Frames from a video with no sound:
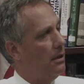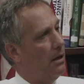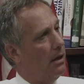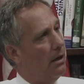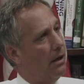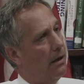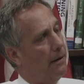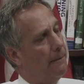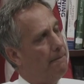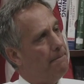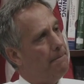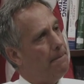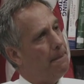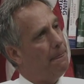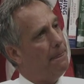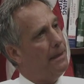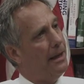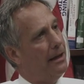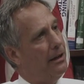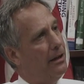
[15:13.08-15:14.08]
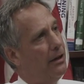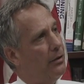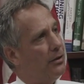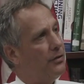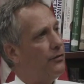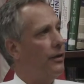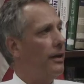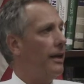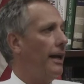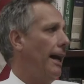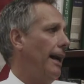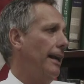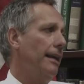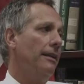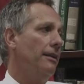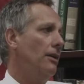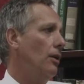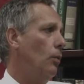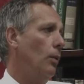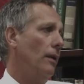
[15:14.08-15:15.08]
Now, you know, it's funny. I
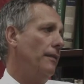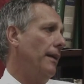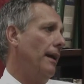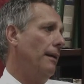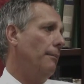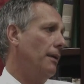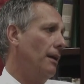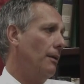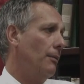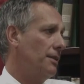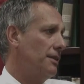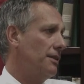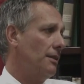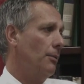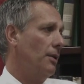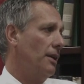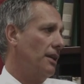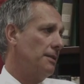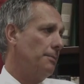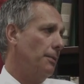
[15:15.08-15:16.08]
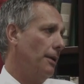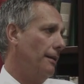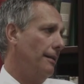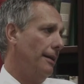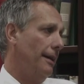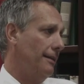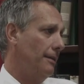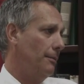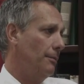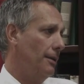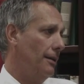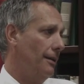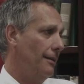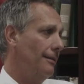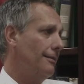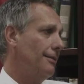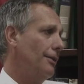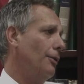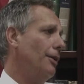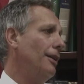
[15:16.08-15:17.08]
didn't know what that meant when someone explained that to me,
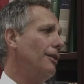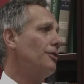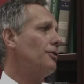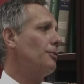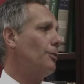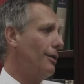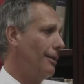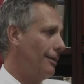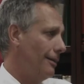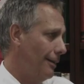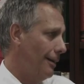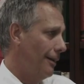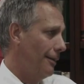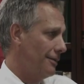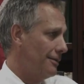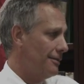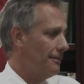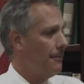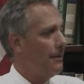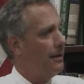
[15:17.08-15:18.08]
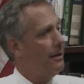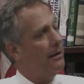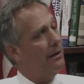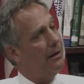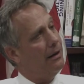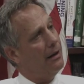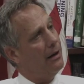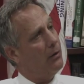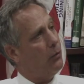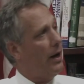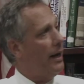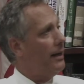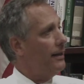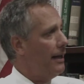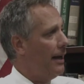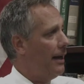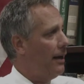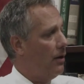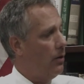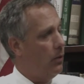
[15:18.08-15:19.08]
and so here's what it does. Right
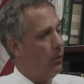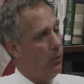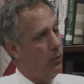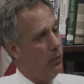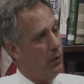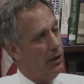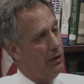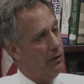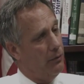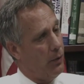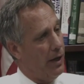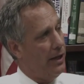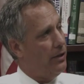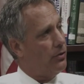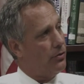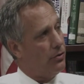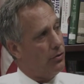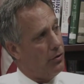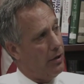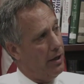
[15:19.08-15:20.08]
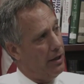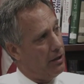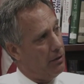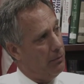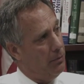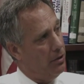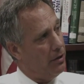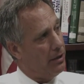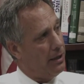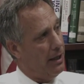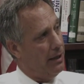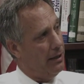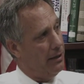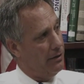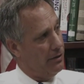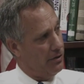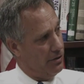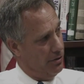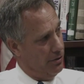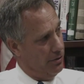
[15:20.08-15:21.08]
now, when rangers are trying to communicate
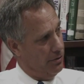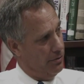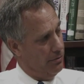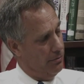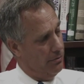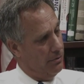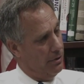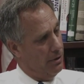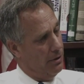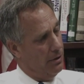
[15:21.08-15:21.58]
in the Salaam,